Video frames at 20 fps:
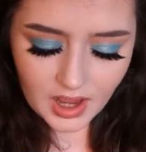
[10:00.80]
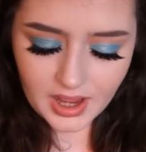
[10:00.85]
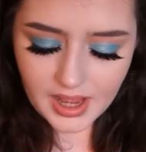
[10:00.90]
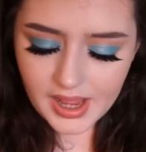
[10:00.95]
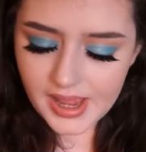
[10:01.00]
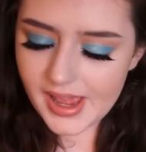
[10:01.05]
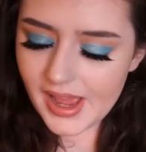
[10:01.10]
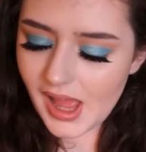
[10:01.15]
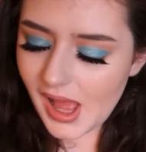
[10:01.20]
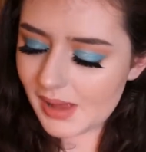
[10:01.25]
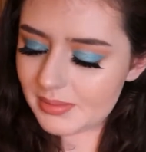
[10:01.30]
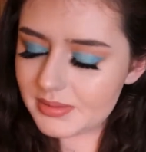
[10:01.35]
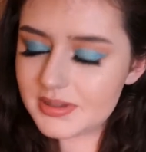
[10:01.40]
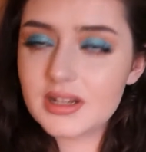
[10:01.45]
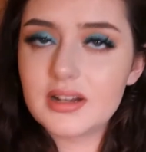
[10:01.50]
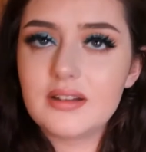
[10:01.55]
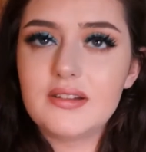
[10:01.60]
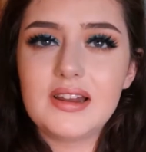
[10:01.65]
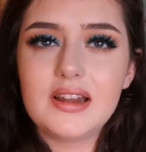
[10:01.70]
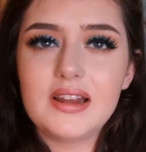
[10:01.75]
I
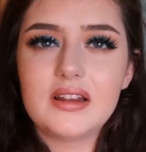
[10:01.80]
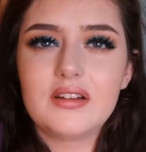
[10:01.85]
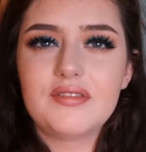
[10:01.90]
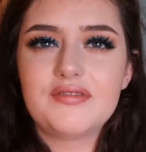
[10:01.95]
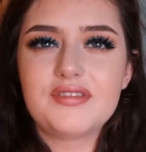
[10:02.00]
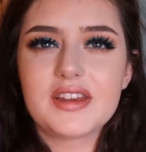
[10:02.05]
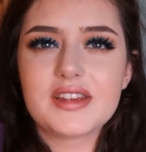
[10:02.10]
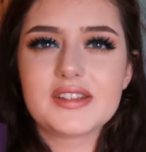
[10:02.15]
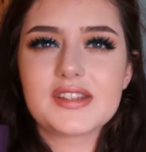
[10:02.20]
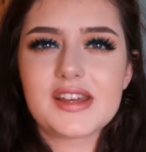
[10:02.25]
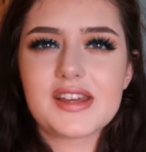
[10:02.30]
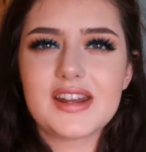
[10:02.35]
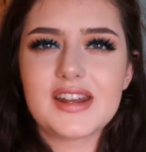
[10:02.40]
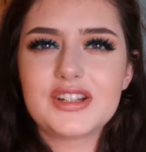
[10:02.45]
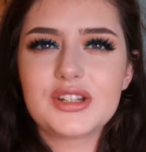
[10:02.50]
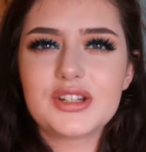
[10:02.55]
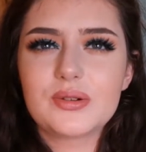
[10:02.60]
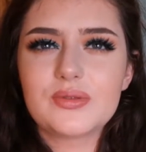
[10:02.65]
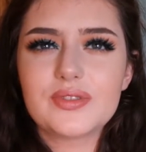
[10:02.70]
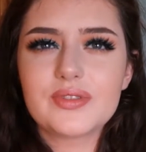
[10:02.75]
absolutely love this, and
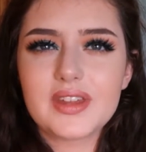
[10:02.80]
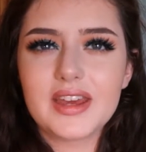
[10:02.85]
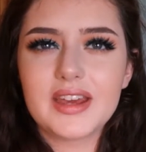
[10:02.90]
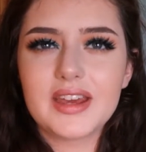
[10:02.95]
I don't